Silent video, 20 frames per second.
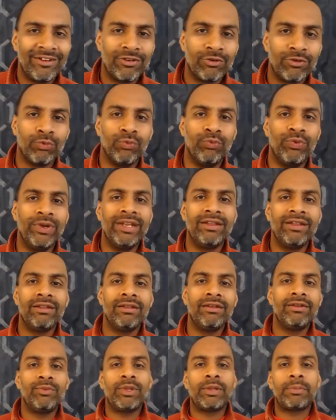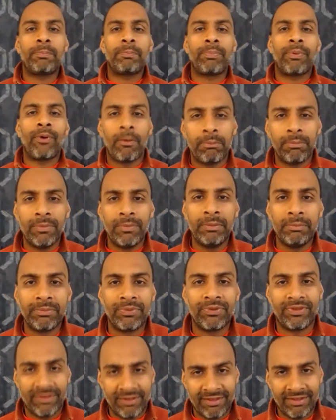riddled with
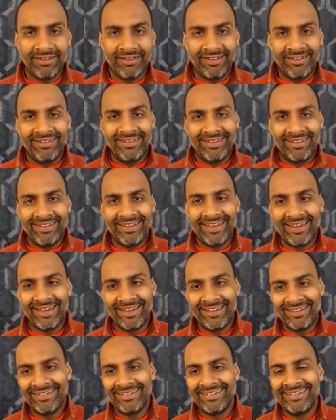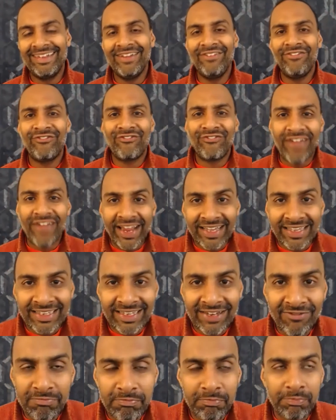problems. Yeah?
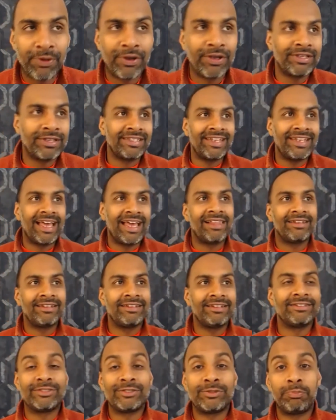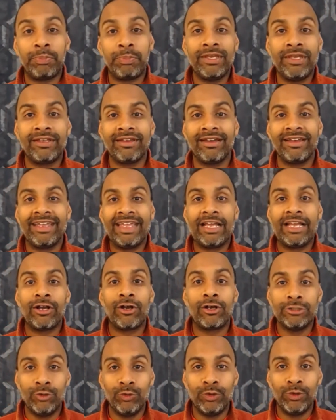Defective personality, speaker
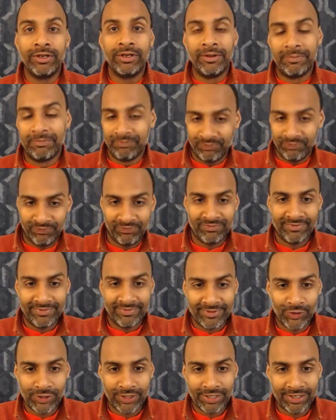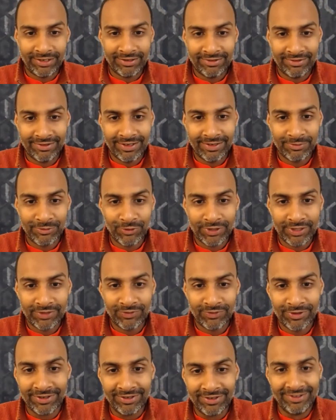included. Okay? I'm not
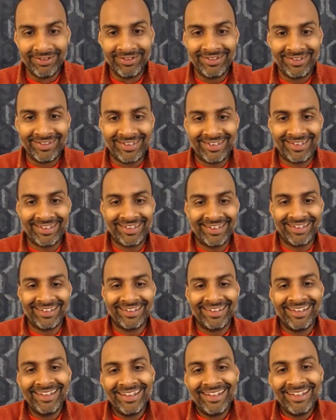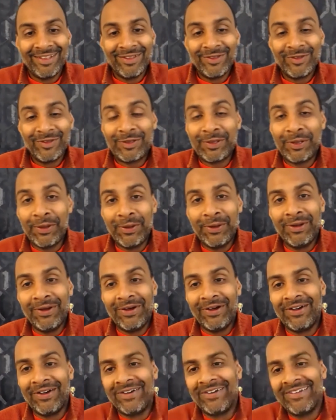even...
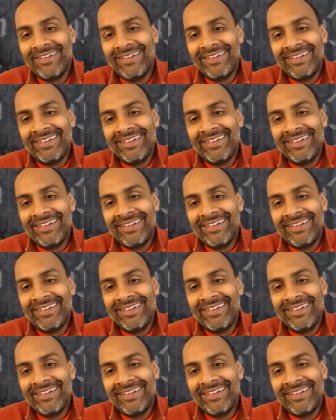So,